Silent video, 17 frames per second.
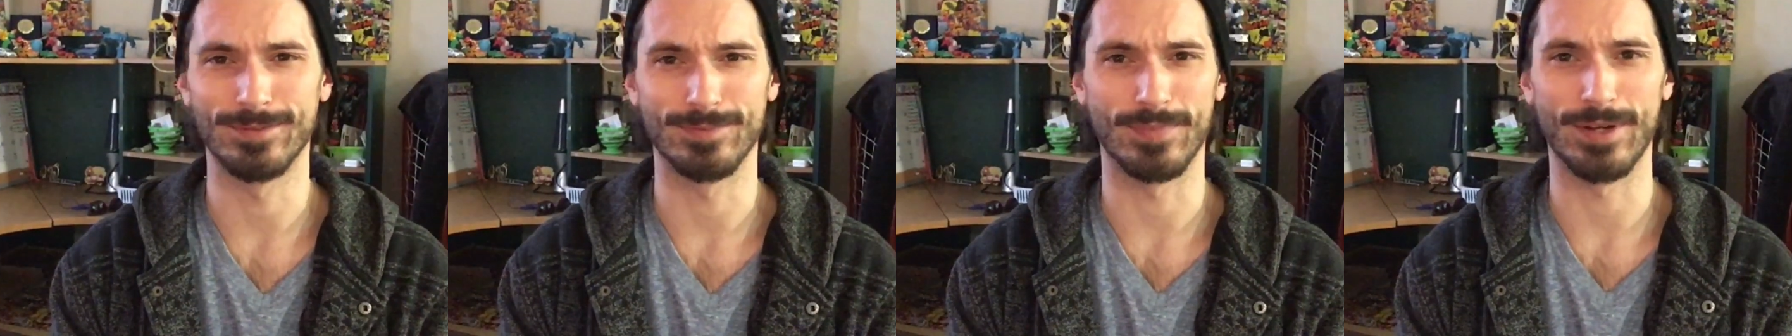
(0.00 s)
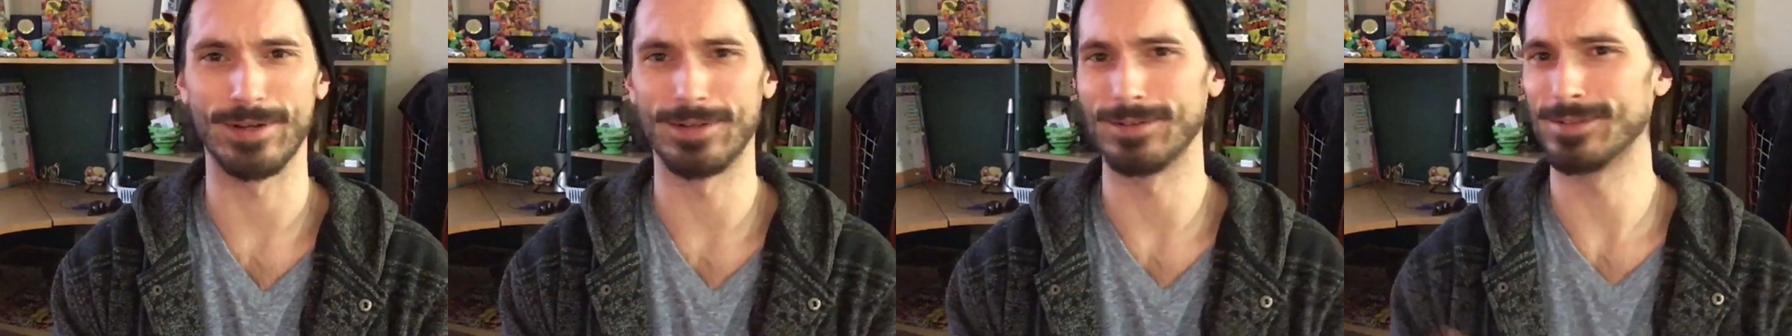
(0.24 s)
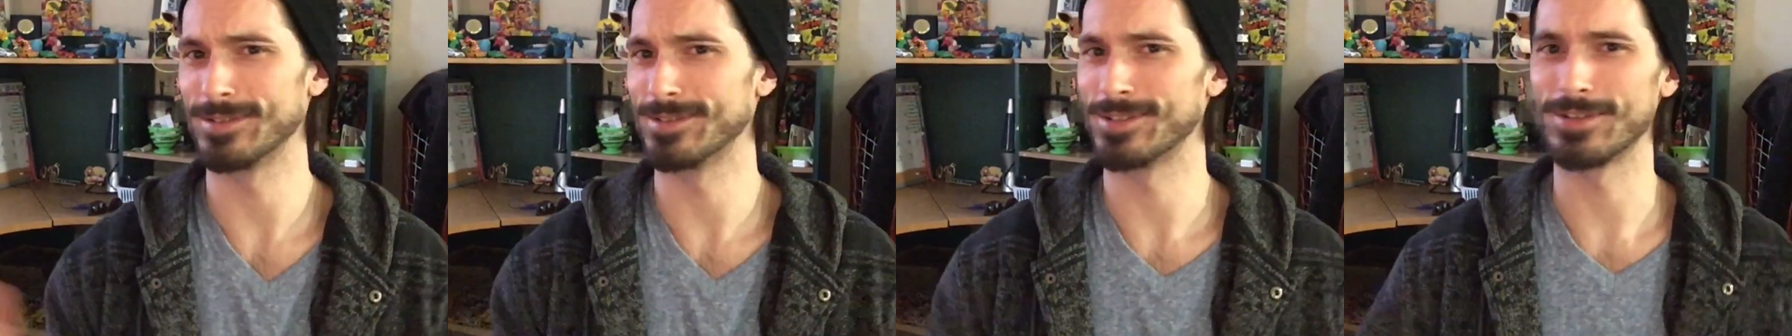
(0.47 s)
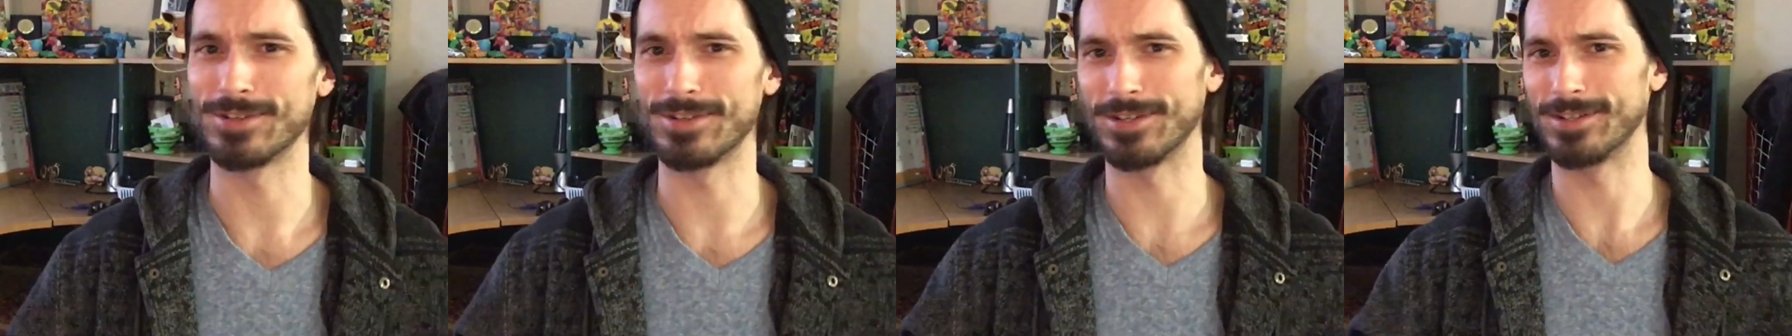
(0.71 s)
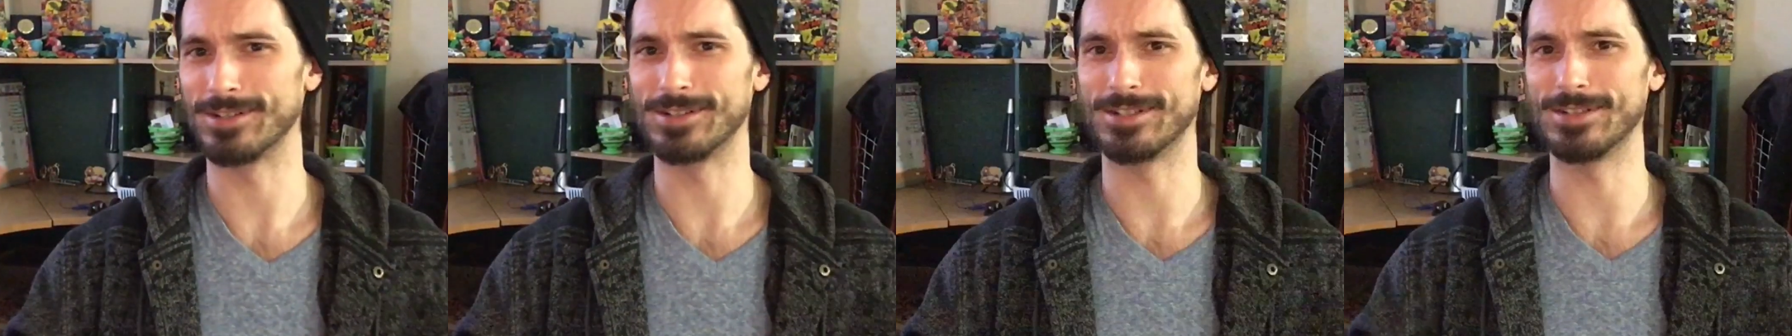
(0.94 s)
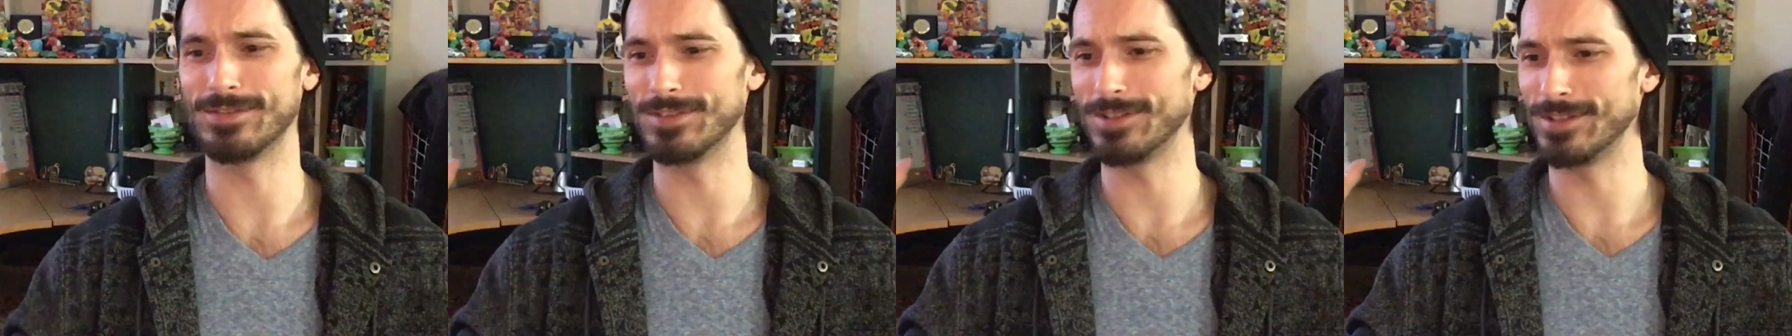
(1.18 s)
Apparently, it's already on
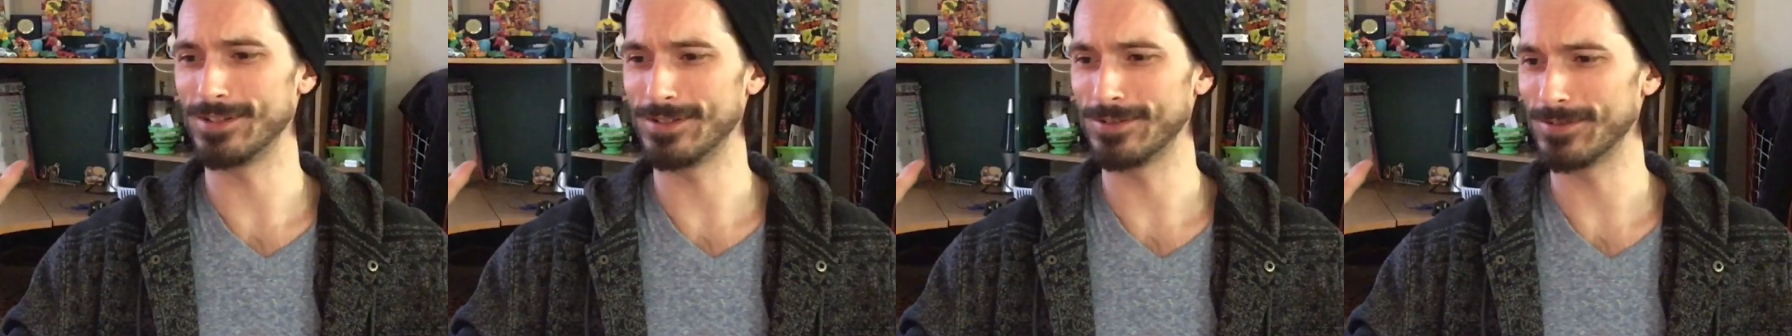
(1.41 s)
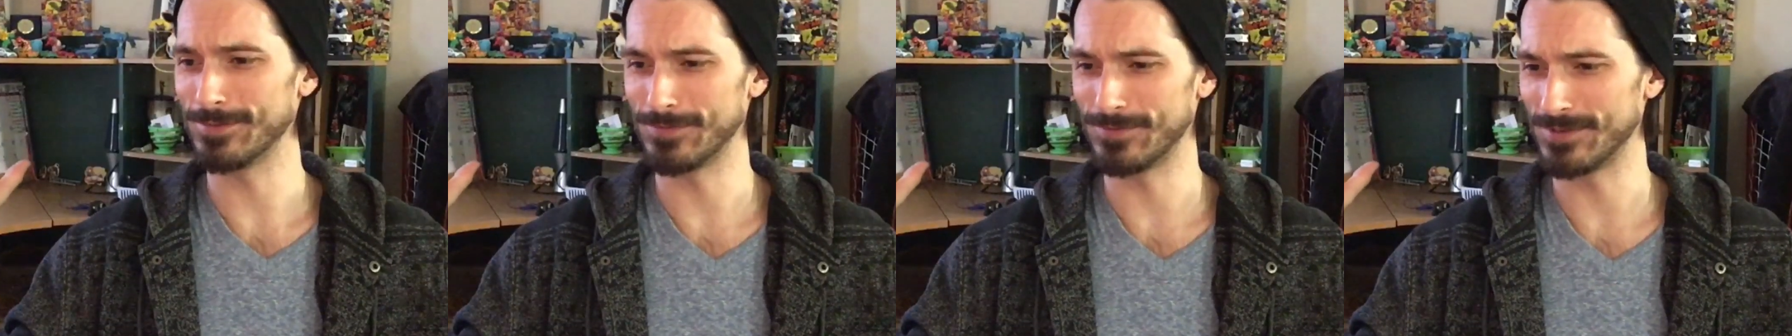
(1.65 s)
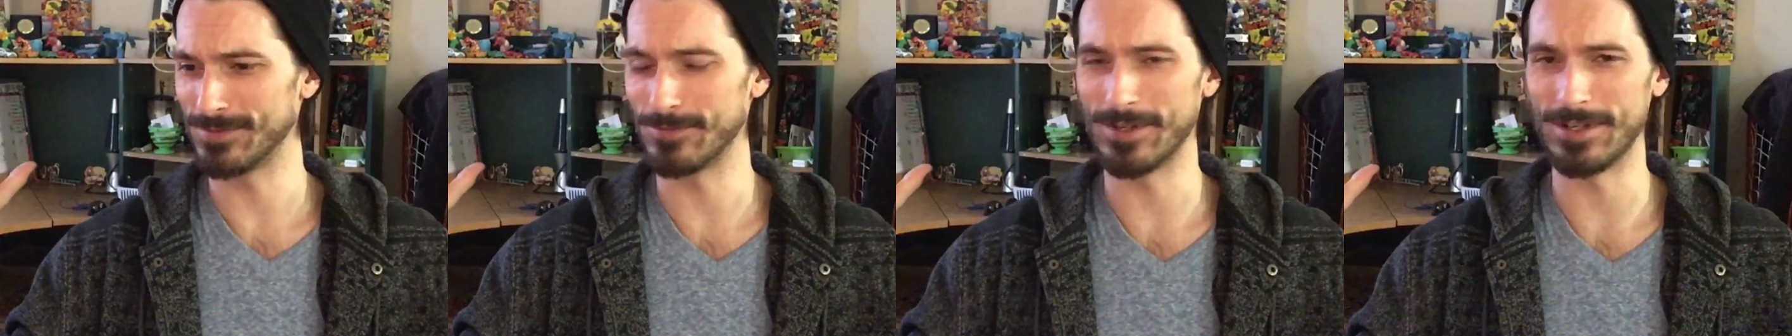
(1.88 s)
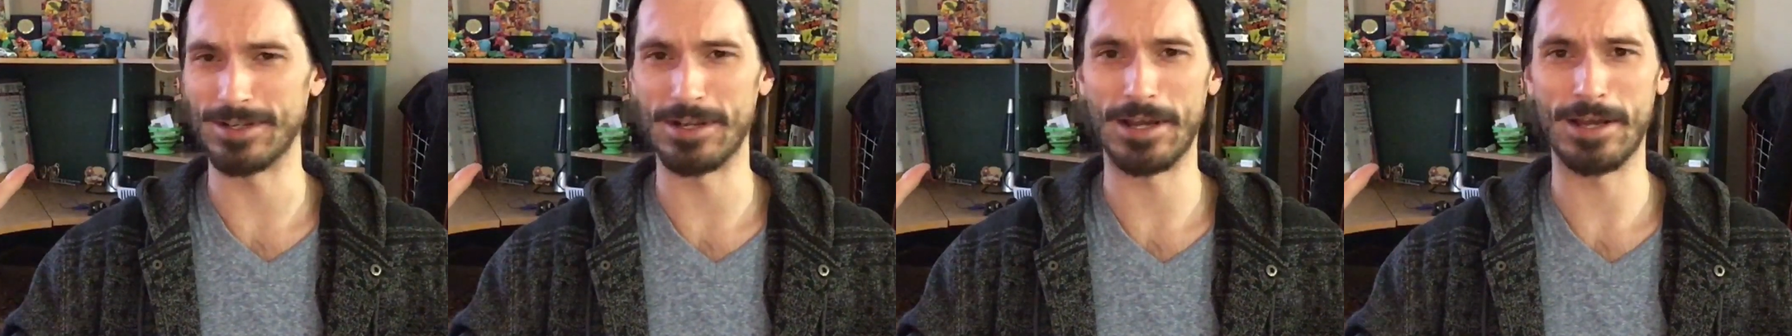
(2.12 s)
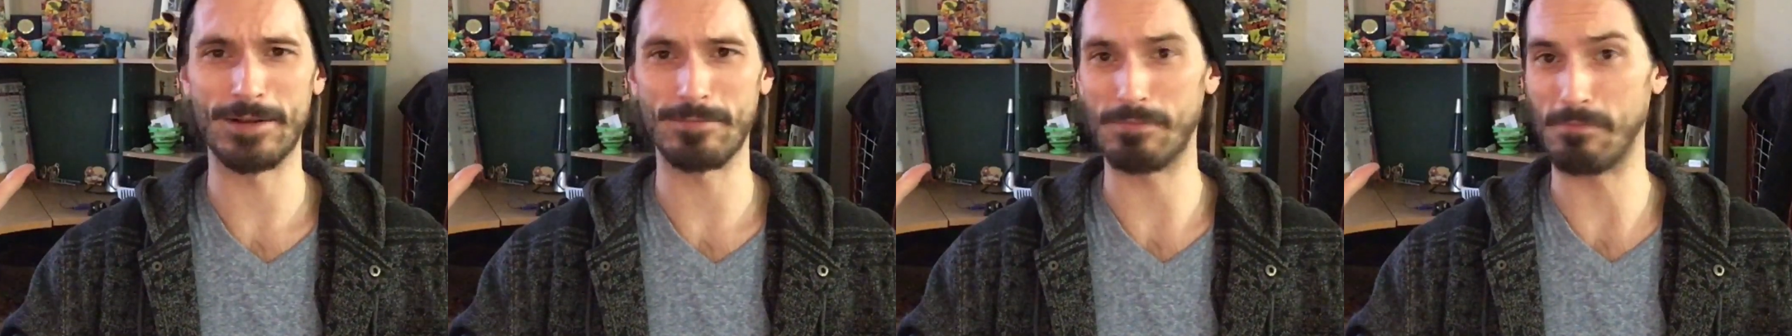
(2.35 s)
DVD or whatnot.